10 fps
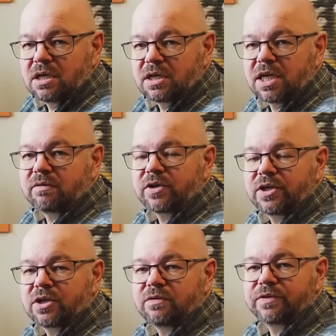
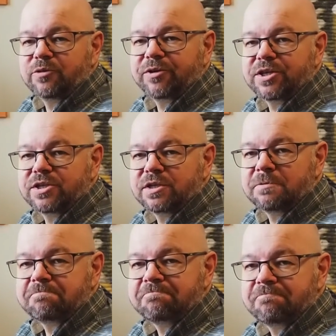cover
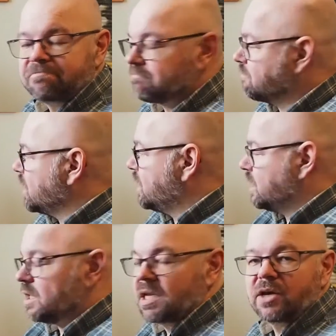configuration.
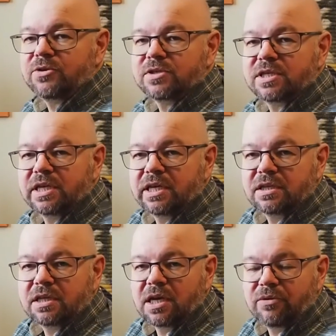Now you see
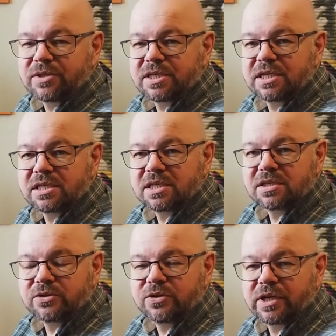it, how it's easy,
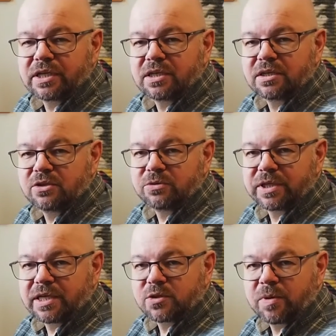so you can do it
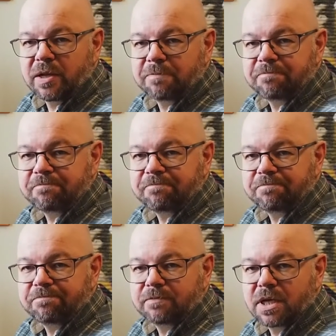as well.
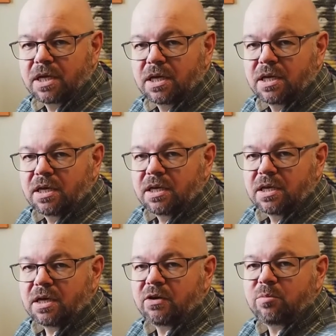
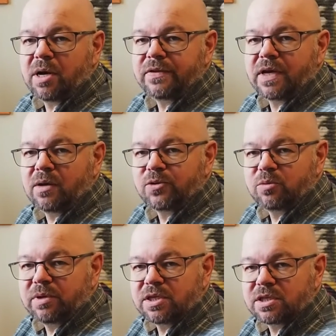Now how about the
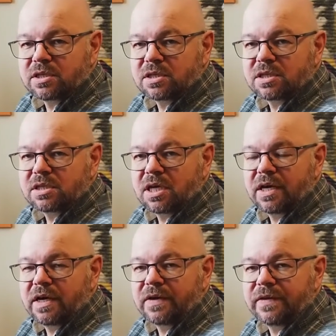automations?
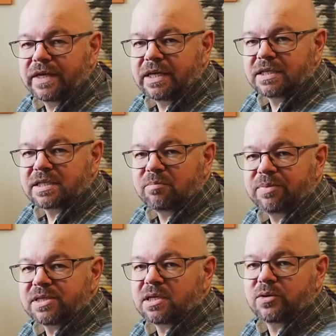The
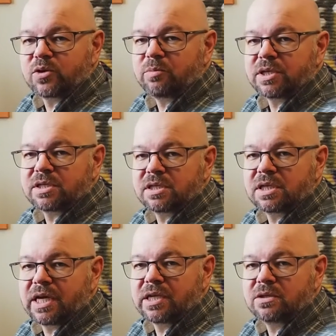simplest
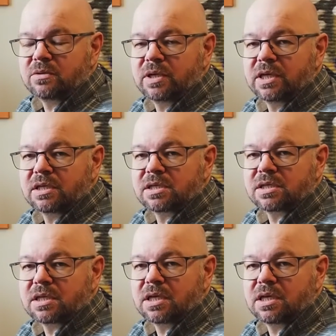automation I do
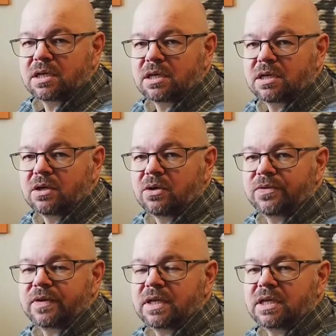is
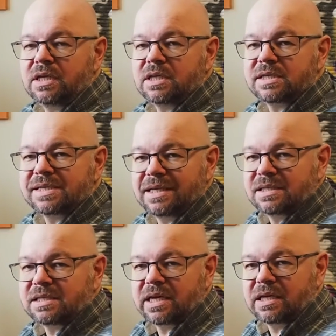on the
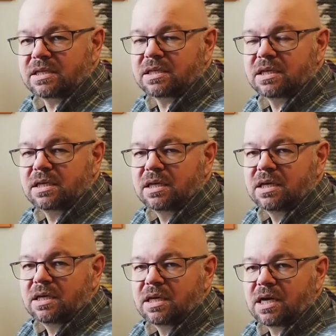sunset,
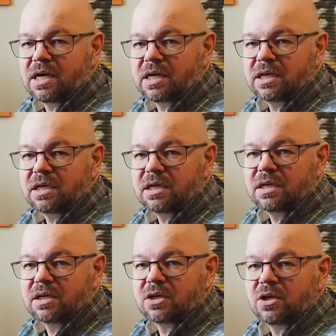I
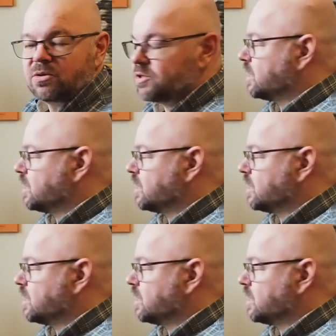close